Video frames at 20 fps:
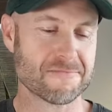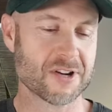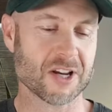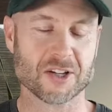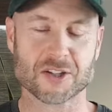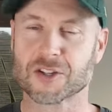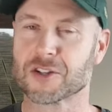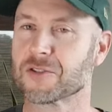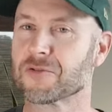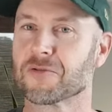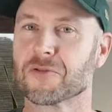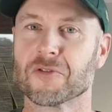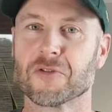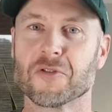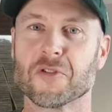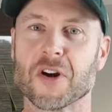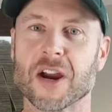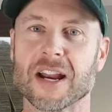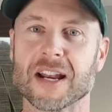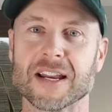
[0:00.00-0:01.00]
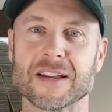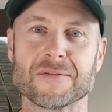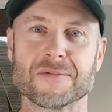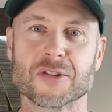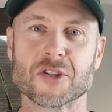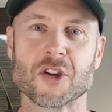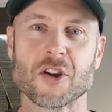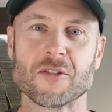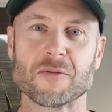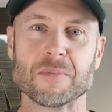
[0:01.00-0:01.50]
just really
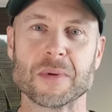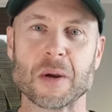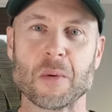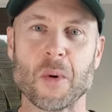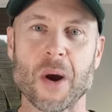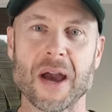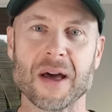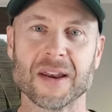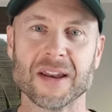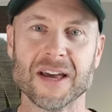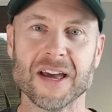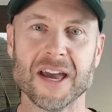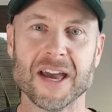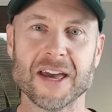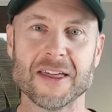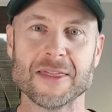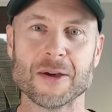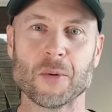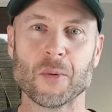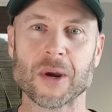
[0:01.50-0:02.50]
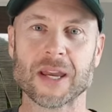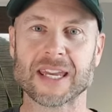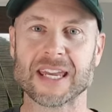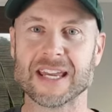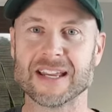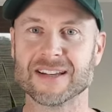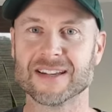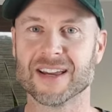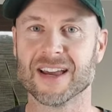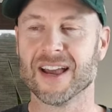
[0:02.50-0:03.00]
served me well in the
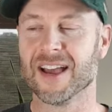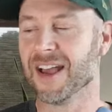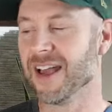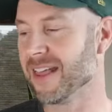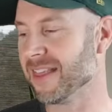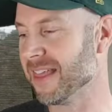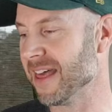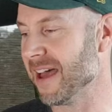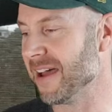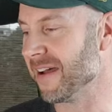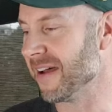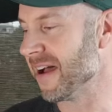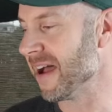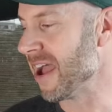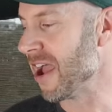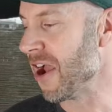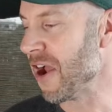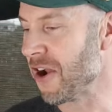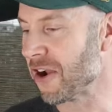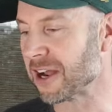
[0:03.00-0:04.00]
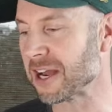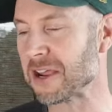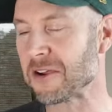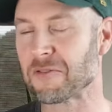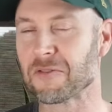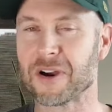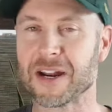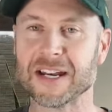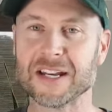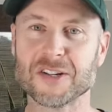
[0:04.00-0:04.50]
weekend. The early
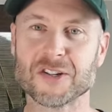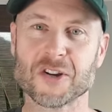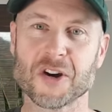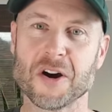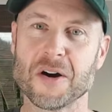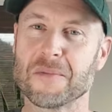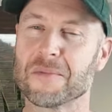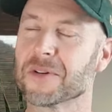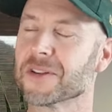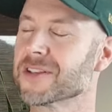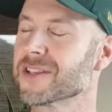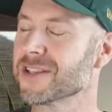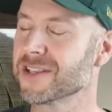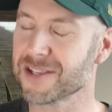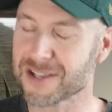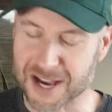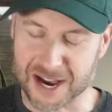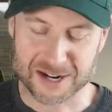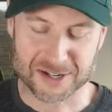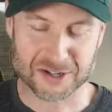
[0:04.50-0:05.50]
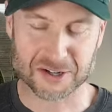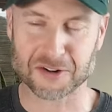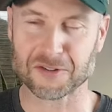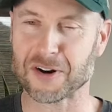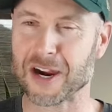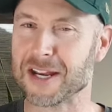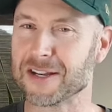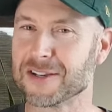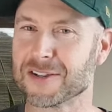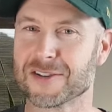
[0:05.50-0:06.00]
running top, such a
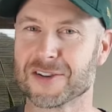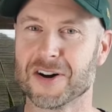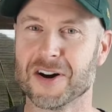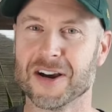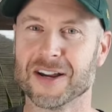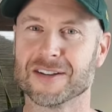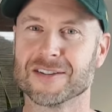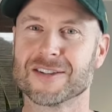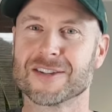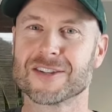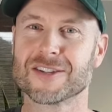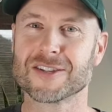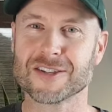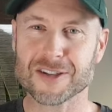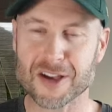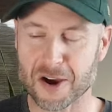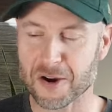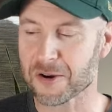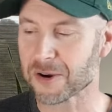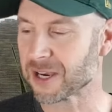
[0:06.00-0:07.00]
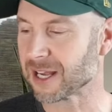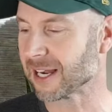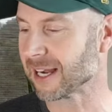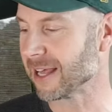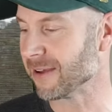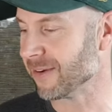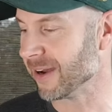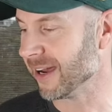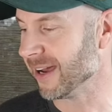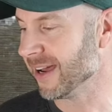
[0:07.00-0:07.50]
great design, so
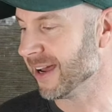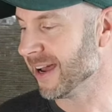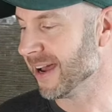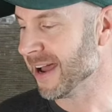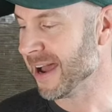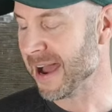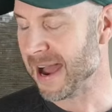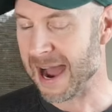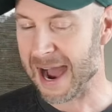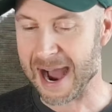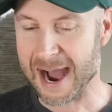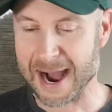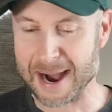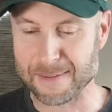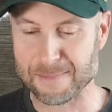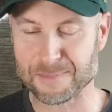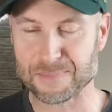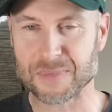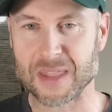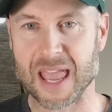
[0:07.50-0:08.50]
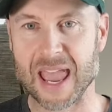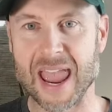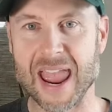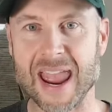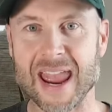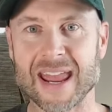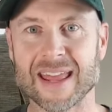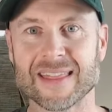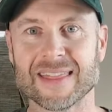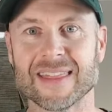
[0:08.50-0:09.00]
clever. Um,
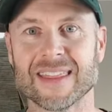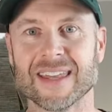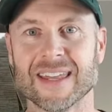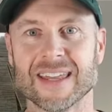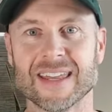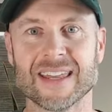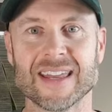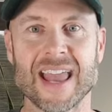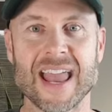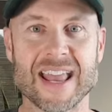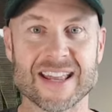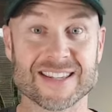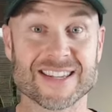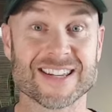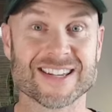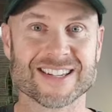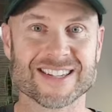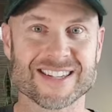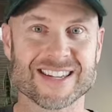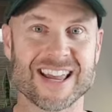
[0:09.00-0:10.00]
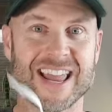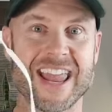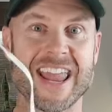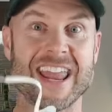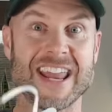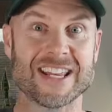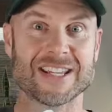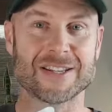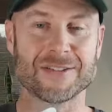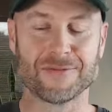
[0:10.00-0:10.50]
and the Asics
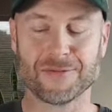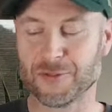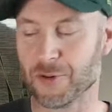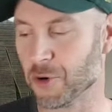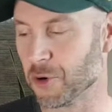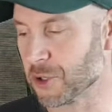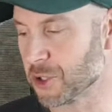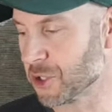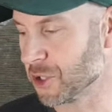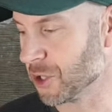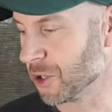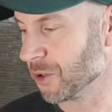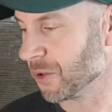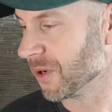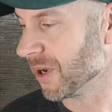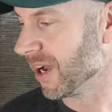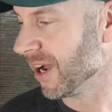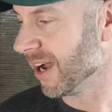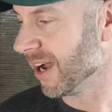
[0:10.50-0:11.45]
S4 shoe.